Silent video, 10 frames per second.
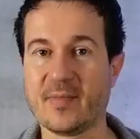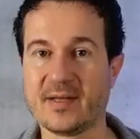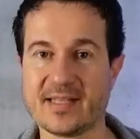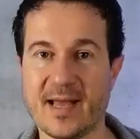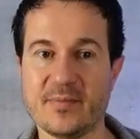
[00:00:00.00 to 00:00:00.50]
a
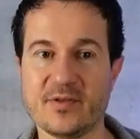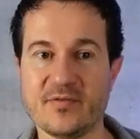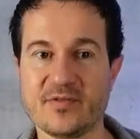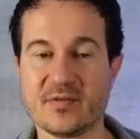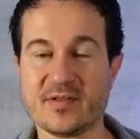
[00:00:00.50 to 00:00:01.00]
depth of
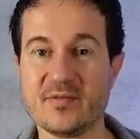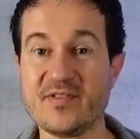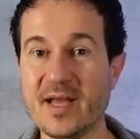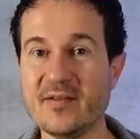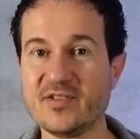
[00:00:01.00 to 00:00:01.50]

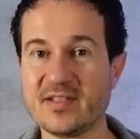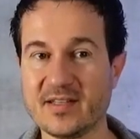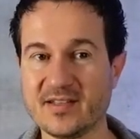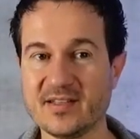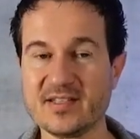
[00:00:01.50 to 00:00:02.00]

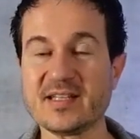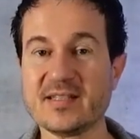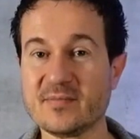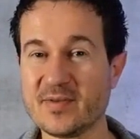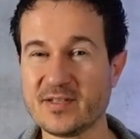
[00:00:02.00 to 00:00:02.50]
55-60
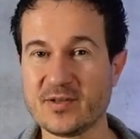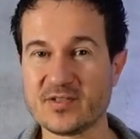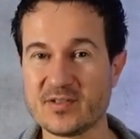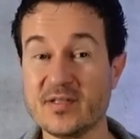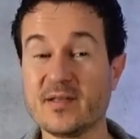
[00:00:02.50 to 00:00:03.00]

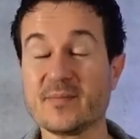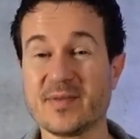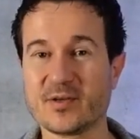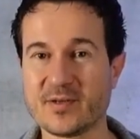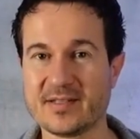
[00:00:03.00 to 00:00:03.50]
centimeters
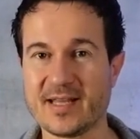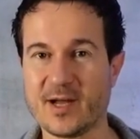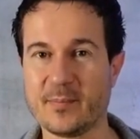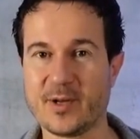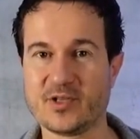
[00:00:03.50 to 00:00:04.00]
because they
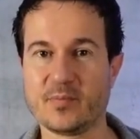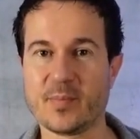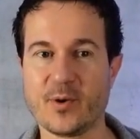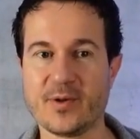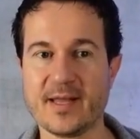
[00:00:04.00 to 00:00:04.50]
are much
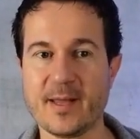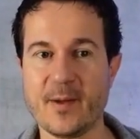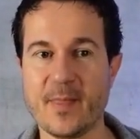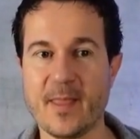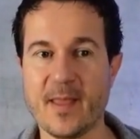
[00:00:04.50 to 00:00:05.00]
bulkier,
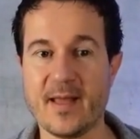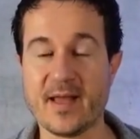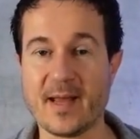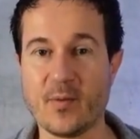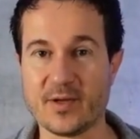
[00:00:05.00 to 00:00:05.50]

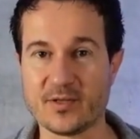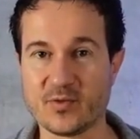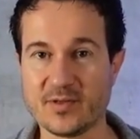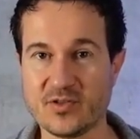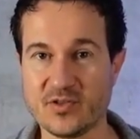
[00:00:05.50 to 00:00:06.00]
and when
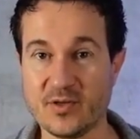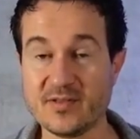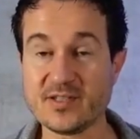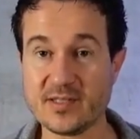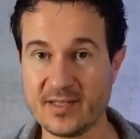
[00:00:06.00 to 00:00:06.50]
you insert
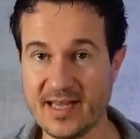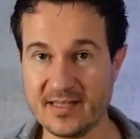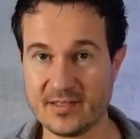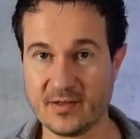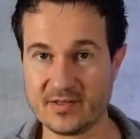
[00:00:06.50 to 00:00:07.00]
the
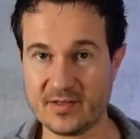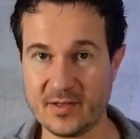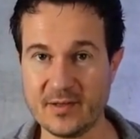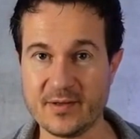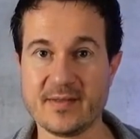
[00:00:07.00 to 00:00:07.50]
connectors,
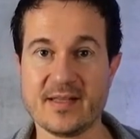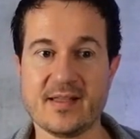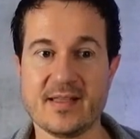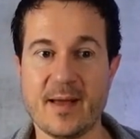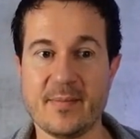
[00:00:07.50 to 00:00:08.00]
this
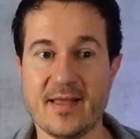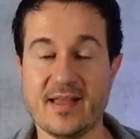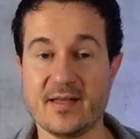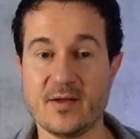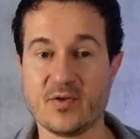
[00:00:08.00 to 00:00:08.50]
depth
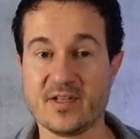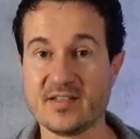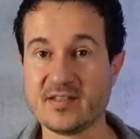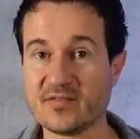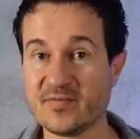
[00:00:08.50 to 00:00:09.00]

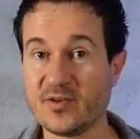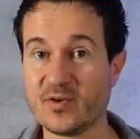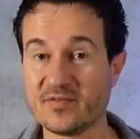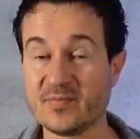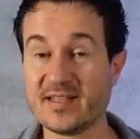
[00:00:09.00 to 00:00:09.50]
increases
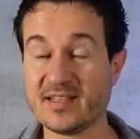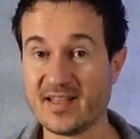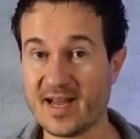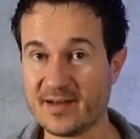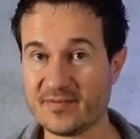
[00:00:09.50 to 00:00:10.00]
because many
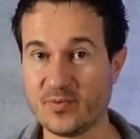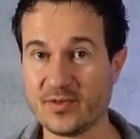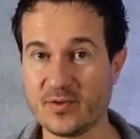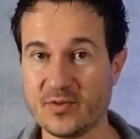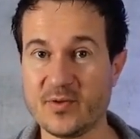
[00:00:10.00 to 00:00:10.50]
times
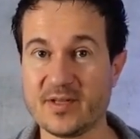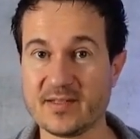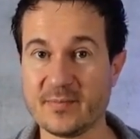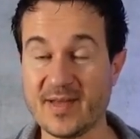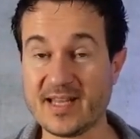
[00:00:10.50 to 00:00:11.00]
when you look at
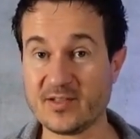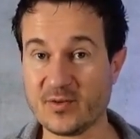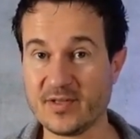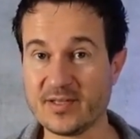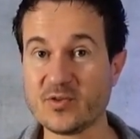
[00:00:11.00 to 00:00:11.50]
the
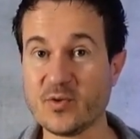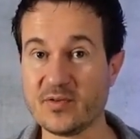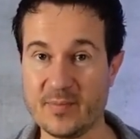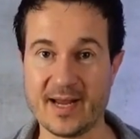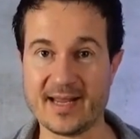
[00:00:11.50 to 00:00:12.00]
manual and go
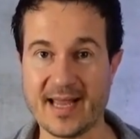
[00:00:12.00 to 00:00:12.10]
to buy an